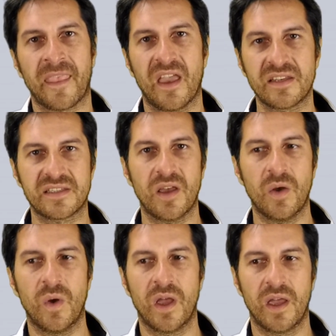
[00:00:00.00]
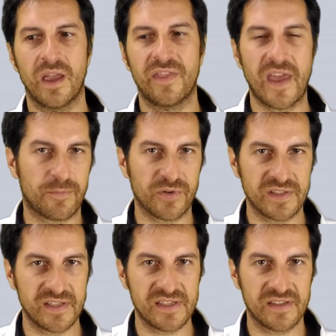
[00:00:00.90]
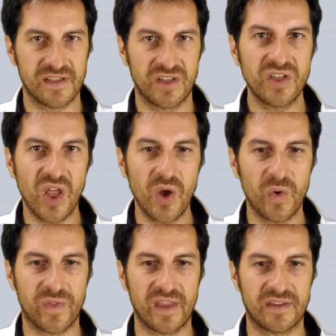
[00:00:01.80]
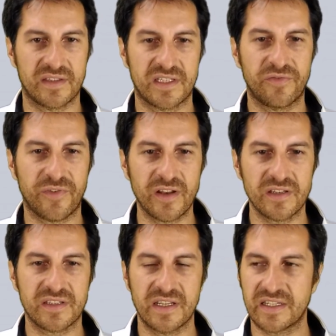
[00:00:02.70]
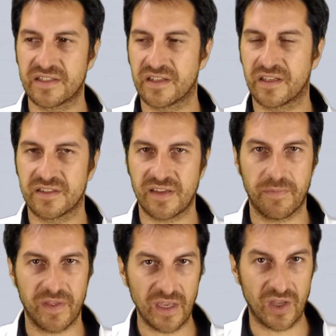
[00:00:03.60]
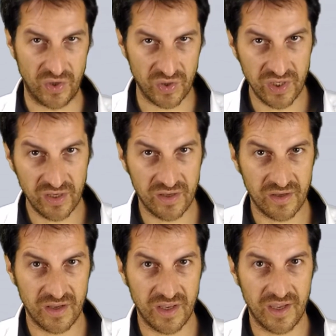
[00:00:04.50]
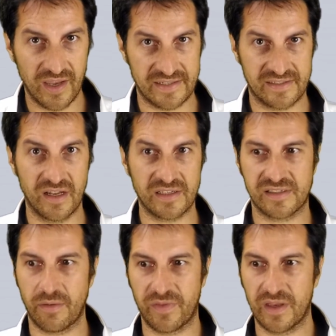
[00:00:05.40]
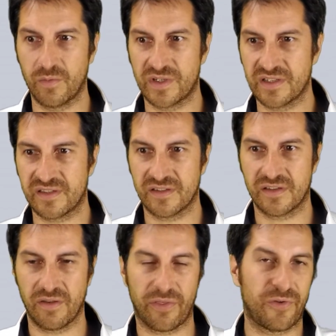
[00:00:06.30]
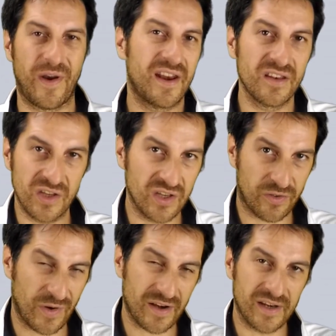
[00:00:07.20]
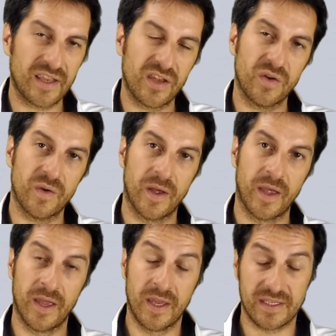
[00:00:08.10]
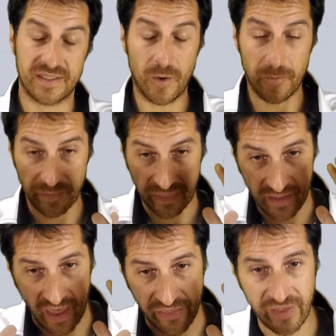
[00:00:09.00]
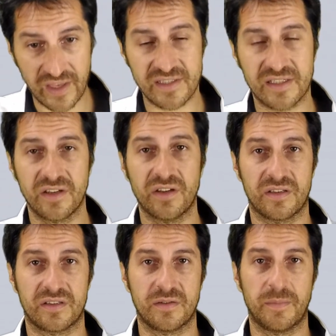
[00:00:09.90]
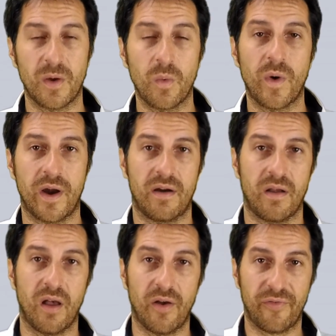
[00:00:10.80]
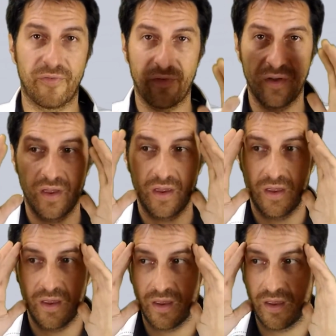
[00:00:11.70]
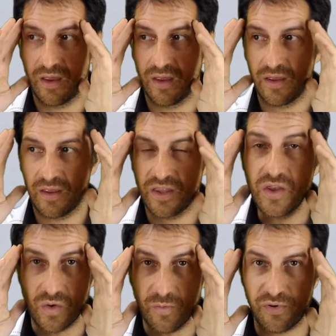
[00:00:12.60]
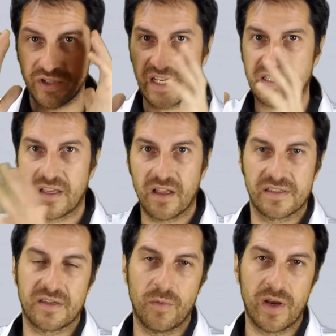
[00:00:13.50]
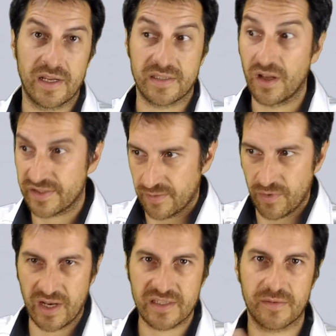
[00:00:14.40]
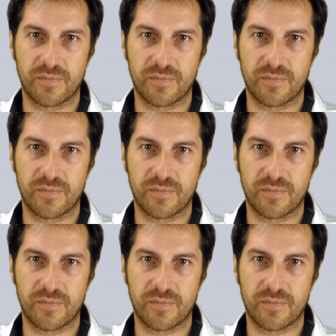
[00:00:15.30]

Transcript: And so in that process, you know that difference is something good and not something which is threatening you. So I think it's good to be aware of you projecting on someone else, or someone else